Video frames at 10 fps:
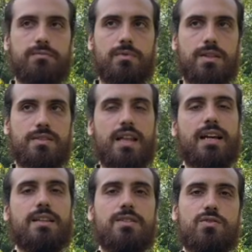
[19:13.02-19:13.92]
As
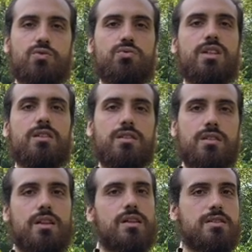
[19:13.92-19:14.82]
nectar is sweet
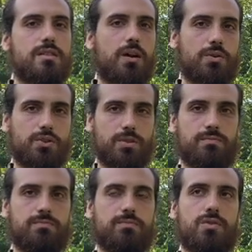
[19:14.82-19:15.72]
and is nourishing.
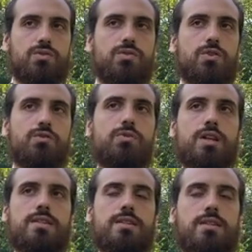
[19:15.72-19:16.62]
So it
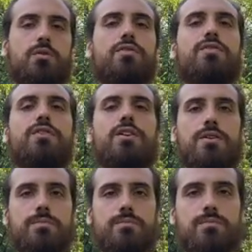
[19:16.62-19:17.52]
releases all fear.
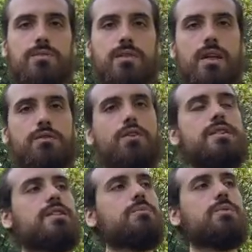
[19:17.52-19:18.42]
Like for
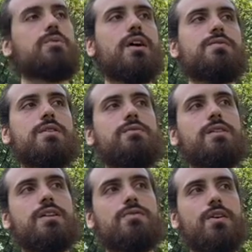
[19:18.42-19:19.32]
example, when you have something
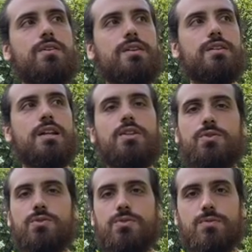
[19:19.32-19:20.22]
that is very
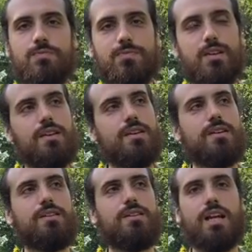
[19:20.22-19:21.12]
delicious,
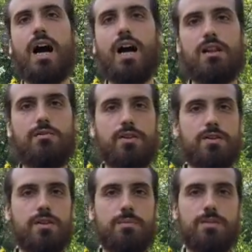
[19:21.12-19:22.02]
like honey for
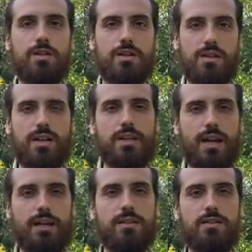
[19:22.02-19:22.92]
example, that is like a
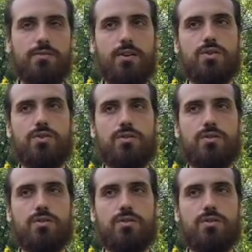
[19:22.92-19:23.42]
nectar, is very